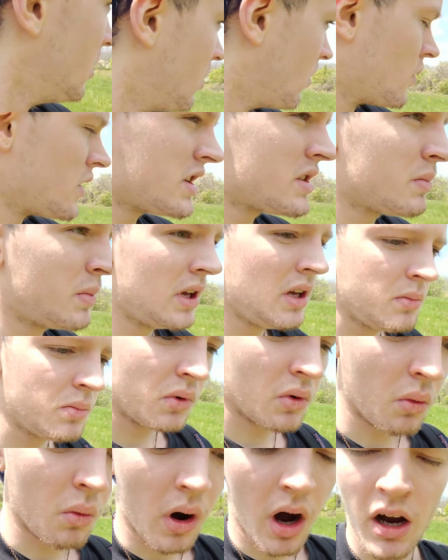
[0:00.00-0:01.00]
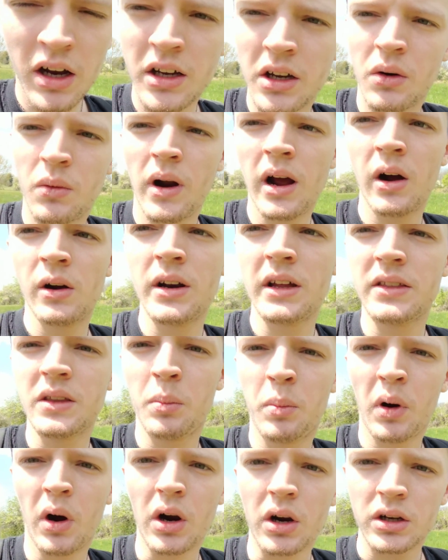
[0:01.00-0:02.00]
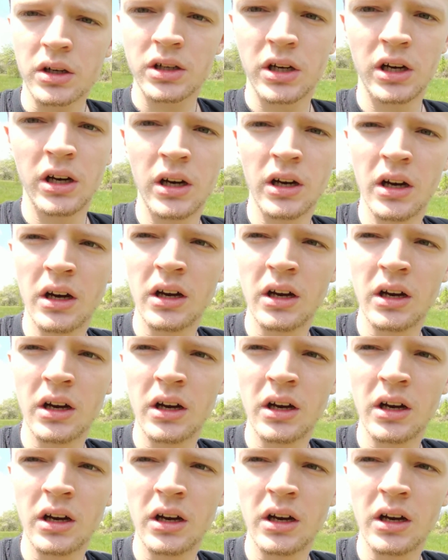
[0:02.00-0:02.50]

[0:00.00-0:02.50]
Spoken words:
Always people walking around at the park.